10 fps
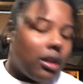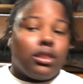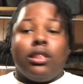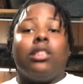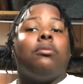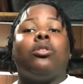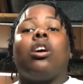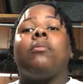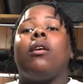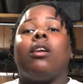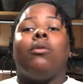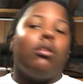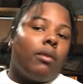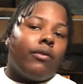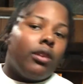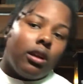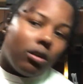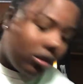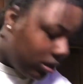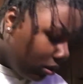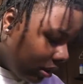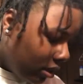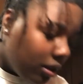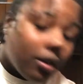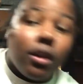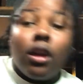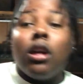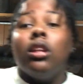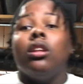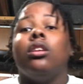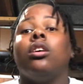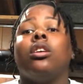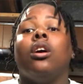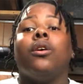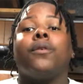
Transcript: I just need something to talk about and I wanna make a video. So yeah, look though.